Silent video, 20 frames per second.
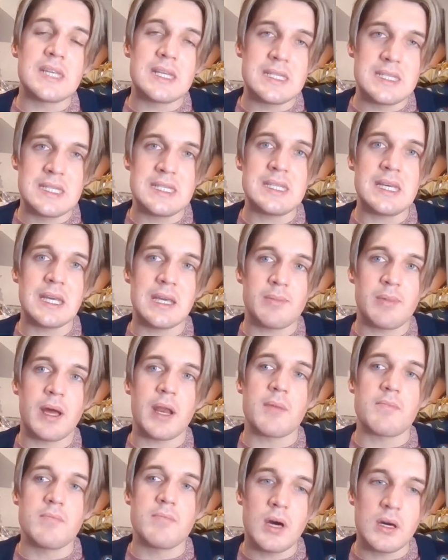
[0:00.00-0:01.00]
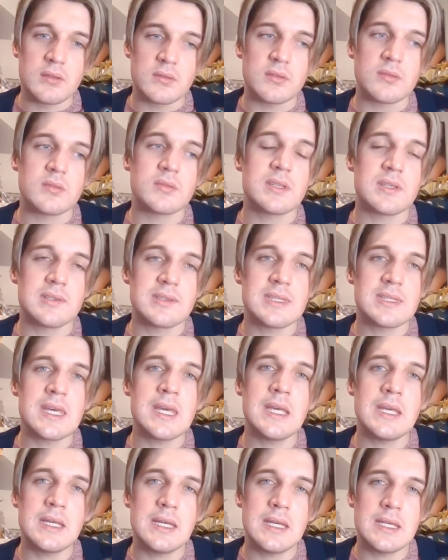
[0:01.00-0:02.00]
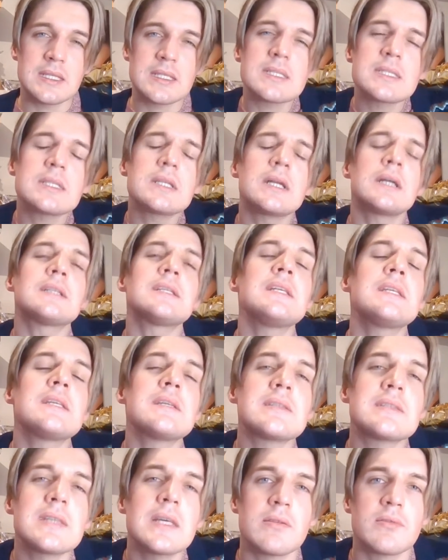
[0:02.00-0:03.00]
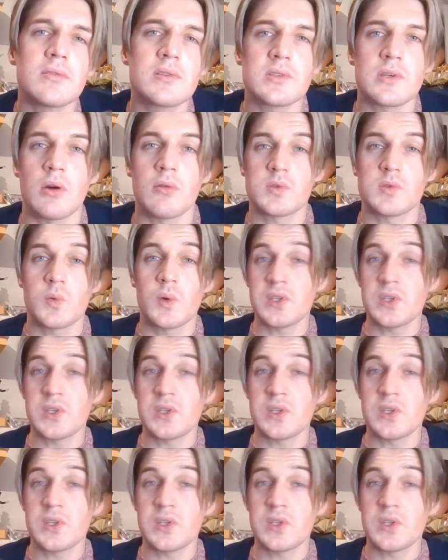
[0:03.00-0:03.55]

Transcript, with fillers: it did take about a month to see to starting to see the results,